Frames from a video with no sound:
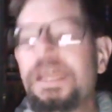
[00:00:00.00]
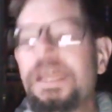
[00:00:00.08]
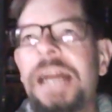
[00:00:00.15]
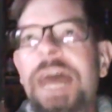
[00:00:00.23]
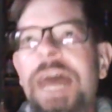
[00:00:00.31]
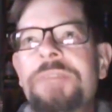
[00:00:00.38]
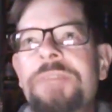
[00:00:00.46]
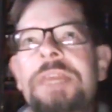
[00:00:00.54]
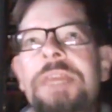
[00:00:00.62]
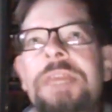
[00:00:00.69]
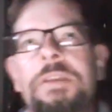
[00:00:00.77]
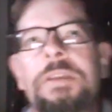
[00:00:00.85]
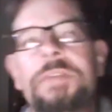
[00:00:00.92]
And I have to give
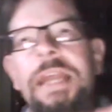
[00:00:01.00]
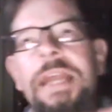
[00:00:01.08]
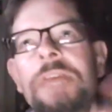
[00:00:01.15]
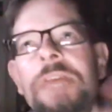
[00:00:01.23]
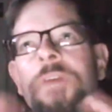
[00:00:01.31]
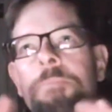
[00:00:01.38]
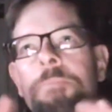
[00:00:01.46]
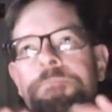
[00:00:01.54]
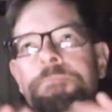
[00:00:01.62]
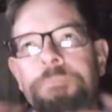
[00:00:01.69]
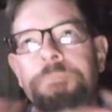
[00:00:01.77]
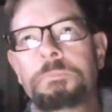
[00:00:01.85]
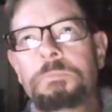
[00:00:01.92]
it this. It has a,
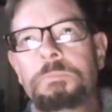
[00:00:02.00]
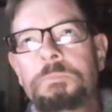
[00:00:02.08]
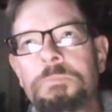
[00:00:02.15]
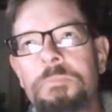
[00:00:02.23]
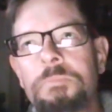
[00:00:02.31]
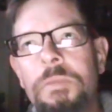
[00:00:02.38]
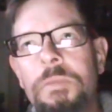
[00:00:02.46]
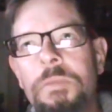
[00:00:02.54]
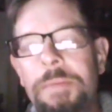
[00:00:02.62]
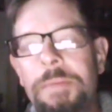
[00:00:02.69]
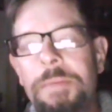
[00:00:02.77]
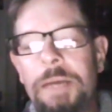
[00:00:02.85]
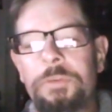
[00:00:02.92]

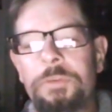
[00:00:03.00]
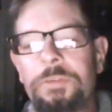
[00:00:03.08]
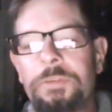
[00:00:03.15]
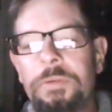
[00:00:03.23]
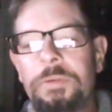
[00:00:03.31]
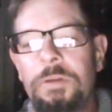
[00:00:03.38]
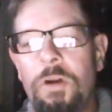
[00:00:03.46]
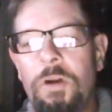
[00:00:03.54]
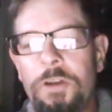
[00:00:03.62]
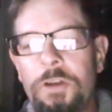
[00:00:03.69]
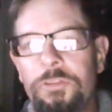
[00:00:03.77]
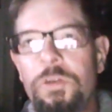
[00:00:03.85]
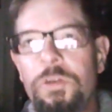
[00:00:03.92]
maybe I was
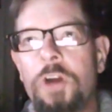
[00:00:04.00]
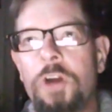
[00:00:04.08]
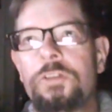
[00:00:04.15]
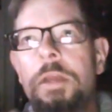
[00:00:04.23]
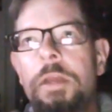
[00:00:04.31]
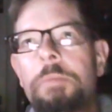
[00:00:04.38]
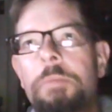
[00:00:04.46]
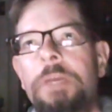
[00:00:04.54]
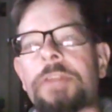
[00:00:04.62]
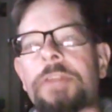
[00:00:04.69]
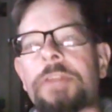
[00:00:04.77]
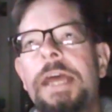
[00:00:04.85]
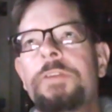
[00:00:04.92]
harsh, too harsh,
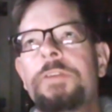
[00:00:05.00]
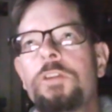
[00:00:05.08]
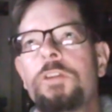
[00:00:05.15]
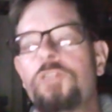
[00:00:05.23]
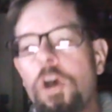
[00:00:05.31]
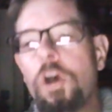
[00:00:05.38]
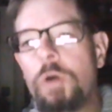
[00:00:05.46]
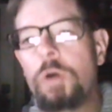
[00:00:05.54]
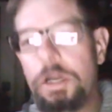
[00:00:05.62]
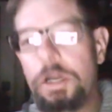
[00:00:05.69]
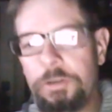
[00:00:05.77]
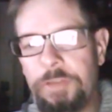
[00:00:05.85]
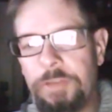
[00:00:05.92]
because it has a dough
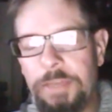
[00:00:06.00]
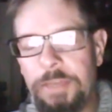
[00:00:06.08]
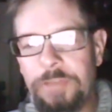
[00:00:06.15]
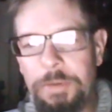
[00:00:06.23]
undertaste.